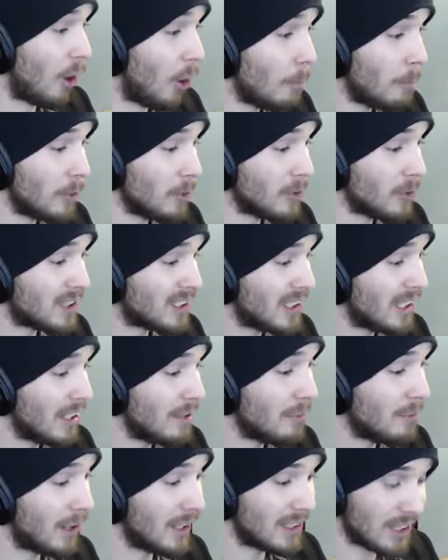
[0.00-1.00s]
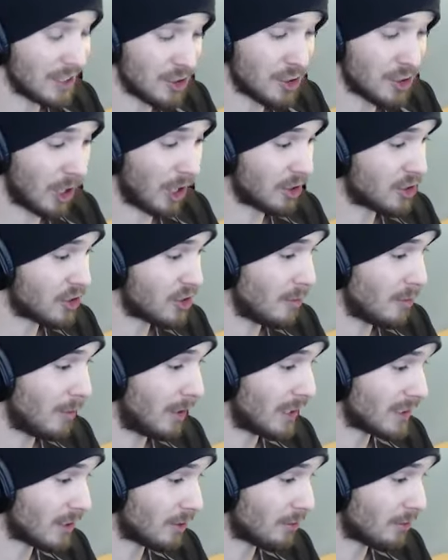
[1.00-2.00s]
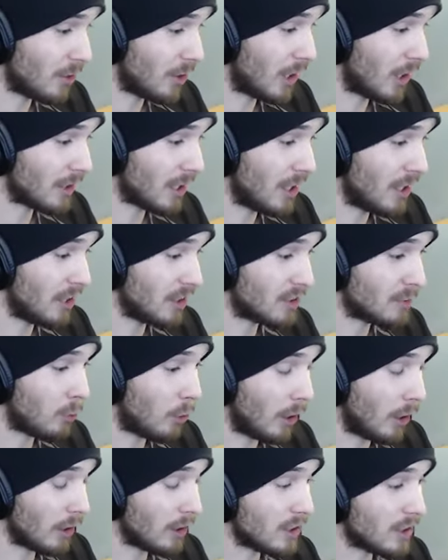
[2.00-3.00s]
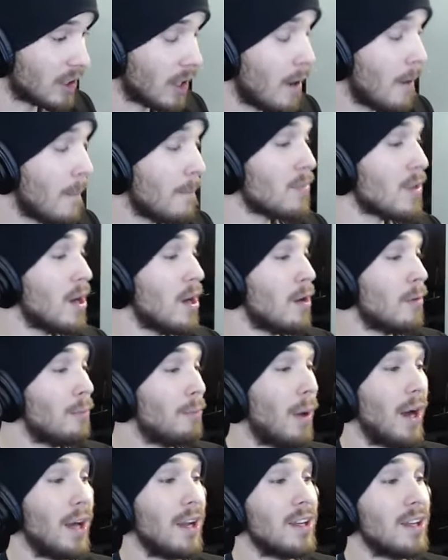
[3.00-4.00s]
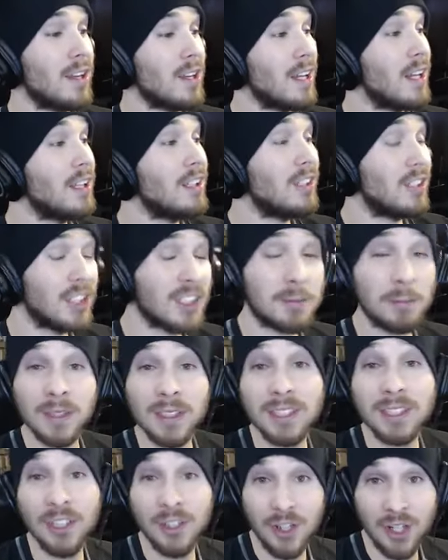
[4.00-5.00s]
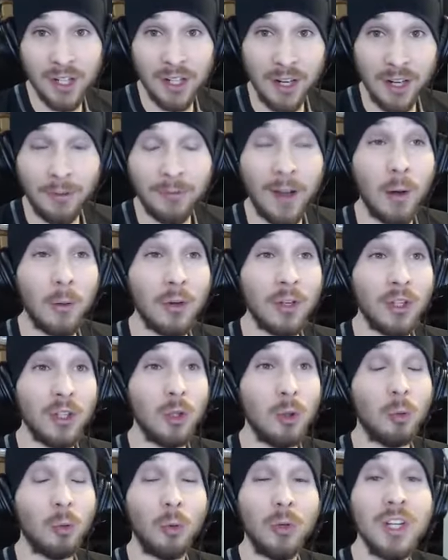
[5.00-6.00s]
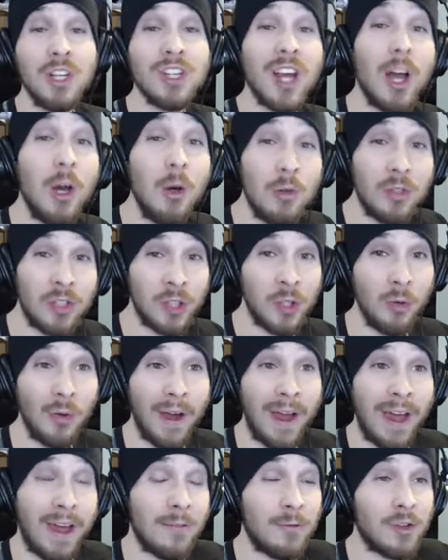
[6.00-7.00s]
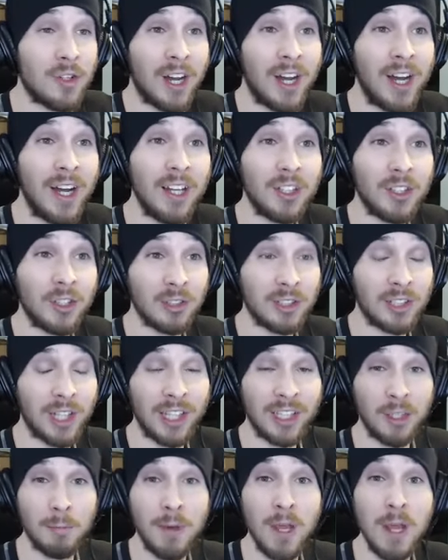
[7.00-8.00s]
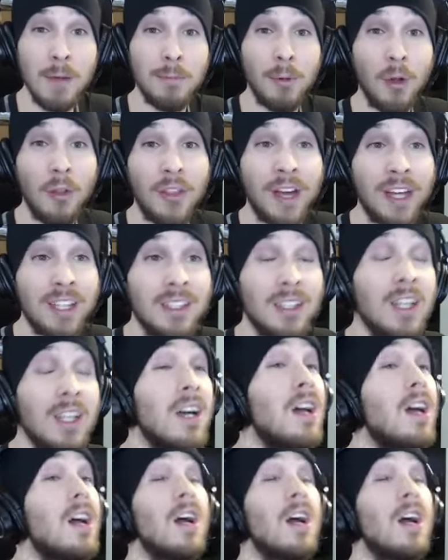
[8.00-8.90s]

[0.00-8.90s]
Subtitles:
hope you see my suggestion, because if not, then it's pointless. But in this position, if I were you, reach out to advertisers like the people that